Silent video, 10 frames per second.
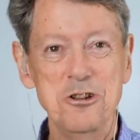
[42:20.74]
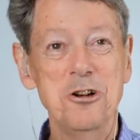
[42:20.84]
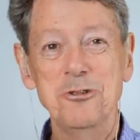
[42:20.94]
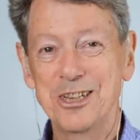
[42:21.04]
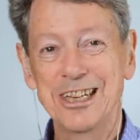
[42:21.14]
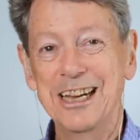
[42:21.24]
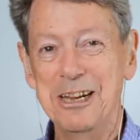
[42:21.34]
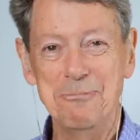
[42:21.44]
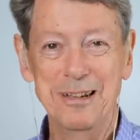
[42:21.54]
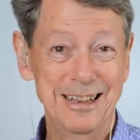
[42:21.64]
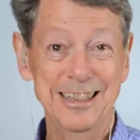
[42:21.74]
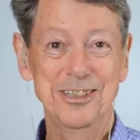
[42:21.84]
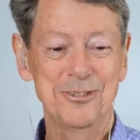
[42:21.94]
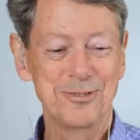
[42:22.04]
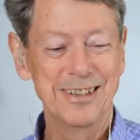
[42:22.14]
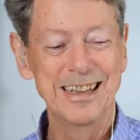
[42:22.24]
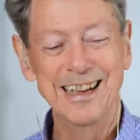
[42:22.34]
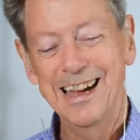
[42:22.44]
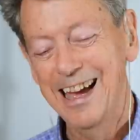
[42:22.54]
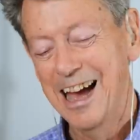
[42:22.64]
no shame, at least for me.
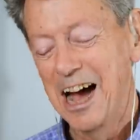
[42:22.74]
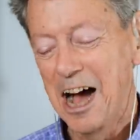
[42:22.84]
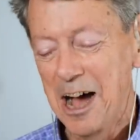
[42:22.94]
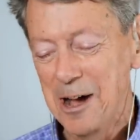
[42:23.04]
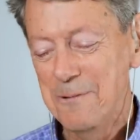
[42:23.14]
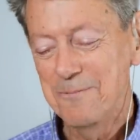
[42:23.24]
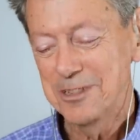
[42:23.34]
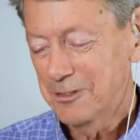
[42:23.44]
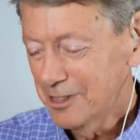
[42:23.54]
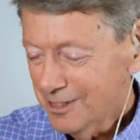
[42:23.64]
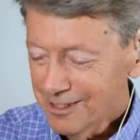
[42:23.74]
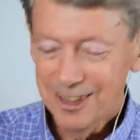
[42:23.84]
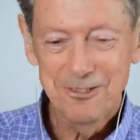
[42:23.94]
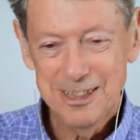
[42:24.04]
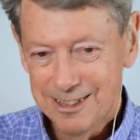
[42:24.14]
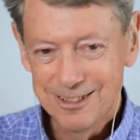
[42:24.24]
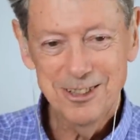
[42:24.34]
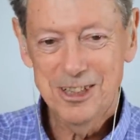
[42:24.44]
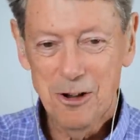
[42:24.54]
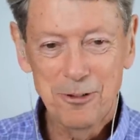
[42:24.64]
Um, so we, you know, we do
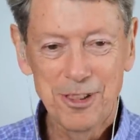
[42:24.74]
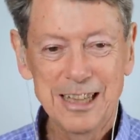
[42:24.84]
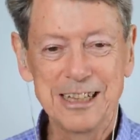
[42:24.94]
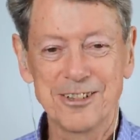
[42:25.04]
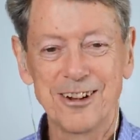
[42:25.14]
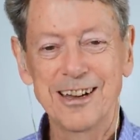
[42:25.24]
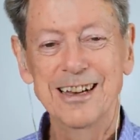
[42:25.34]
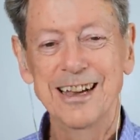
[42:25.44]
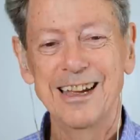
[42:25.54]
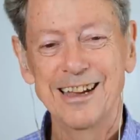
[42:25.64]
skillful things, right?